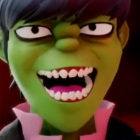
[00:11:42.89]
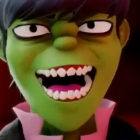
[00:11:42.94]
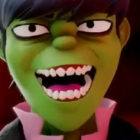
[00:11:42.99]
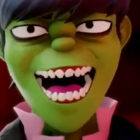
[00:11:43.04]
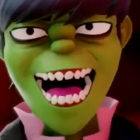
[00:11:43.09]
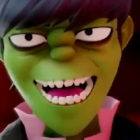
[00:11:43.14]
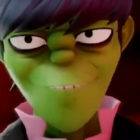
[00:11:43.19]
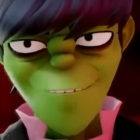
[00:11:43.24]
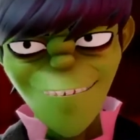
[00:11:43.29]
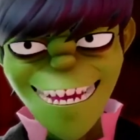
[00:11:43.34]

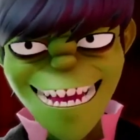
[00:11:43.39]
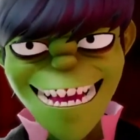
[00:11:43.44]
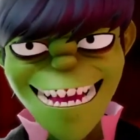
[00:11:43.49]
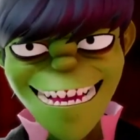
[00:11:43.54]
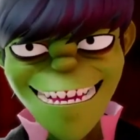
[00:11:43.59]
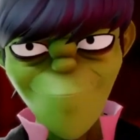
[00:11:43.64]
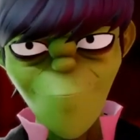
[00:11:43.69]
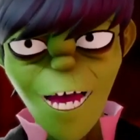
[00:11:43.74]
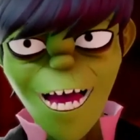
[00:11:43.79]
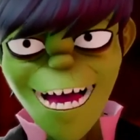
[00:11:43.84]

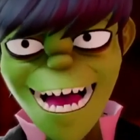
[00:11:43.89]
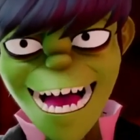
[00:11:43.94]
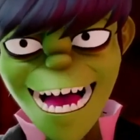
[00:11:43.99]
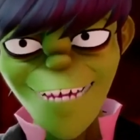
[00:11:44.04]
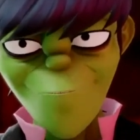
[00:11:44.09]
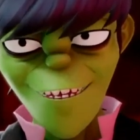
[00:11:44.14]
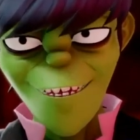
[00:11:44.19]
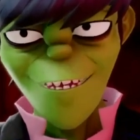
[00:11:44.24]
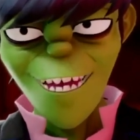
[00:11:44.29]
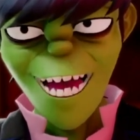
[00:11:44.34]
Lovely. One
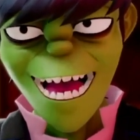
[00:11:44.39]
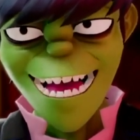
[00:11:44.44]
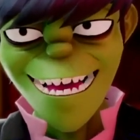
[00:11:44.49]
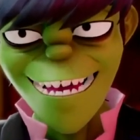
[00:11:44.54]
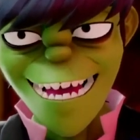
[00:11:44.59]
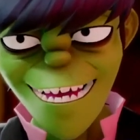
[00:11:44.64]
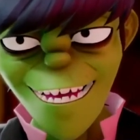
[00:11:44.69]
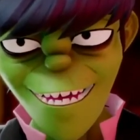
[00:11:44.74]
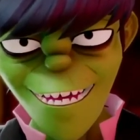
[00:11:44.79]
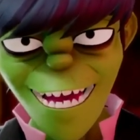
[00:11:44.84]
hell of a
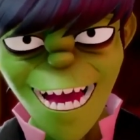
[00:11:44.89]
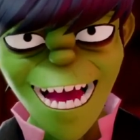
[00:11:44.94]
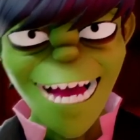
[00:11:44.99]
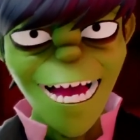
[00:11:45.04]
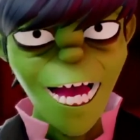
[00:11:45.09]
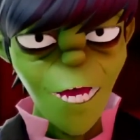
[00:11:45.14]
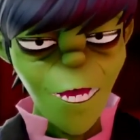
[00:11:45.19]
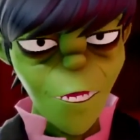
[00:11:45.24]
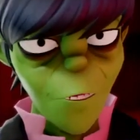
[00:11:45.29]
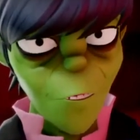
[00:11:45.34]
ride this
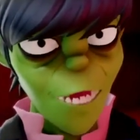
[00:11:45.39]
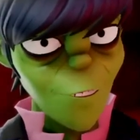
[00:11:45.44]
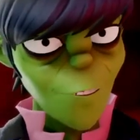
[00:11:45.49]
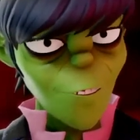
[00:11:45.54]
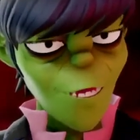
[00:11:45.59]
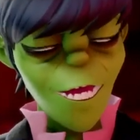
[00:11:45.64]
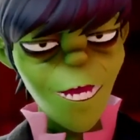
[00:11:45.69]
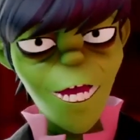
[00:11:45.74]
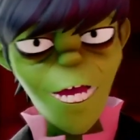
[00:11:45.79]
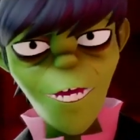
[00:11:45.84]
track. We
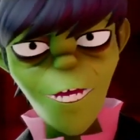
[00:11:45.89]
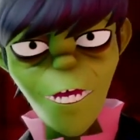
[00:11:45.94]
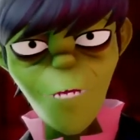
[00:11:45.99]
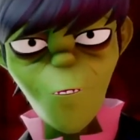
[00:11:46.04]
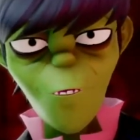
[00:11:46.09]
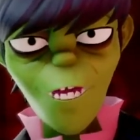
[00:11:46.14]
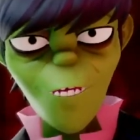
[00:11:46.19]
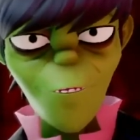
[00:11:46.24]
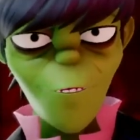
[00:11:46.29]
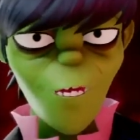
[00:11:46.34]
were
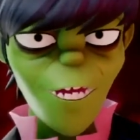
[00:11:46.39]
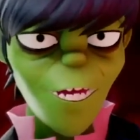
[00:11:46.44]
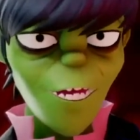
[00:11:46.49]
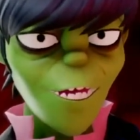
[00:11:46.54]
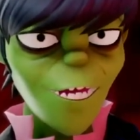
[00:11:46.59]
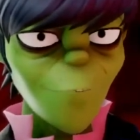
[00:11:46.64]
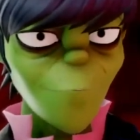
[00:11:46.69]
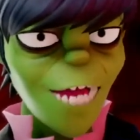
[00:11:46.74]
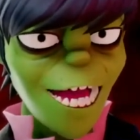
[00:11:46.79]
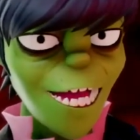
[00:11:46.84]
uh, we were
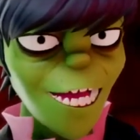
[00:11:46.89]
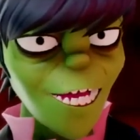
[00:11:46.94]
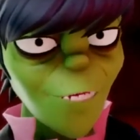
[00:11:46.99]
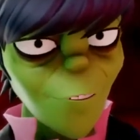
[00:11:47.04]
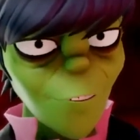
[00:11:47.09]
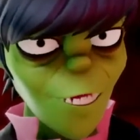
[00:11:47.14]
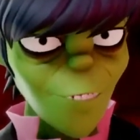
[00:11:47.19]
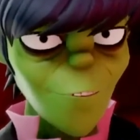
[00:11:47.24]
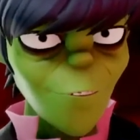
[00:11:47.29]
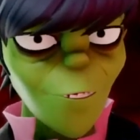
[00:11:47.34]
in
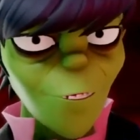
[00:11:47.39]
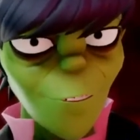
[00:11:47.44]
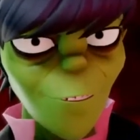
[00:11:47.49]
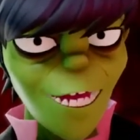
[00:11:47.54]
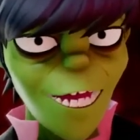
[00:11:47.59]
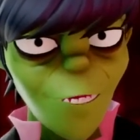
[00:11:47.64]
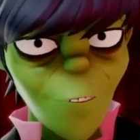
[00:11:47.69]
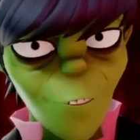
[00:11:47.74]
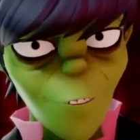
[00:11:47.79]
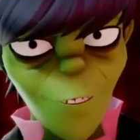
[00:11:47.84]
Jamaica when we
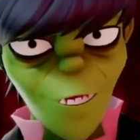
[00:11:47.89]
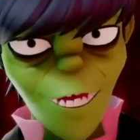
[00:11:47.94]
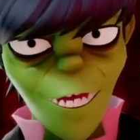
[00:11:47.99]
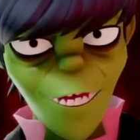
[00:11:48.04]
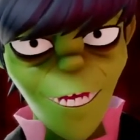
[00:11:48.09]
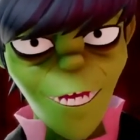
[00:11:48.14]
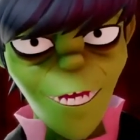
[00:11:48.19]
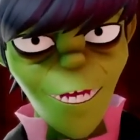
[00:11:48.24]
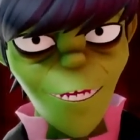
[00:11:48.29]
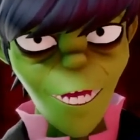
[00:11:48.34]

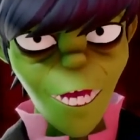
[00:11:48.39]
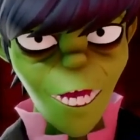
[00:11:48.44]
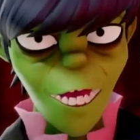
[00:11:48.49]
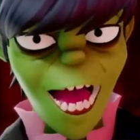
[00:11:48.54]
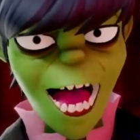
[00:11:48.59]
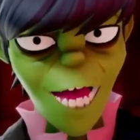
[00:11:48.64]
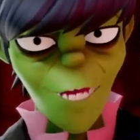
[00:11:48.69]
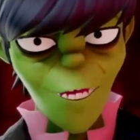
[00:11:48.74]
recorded this,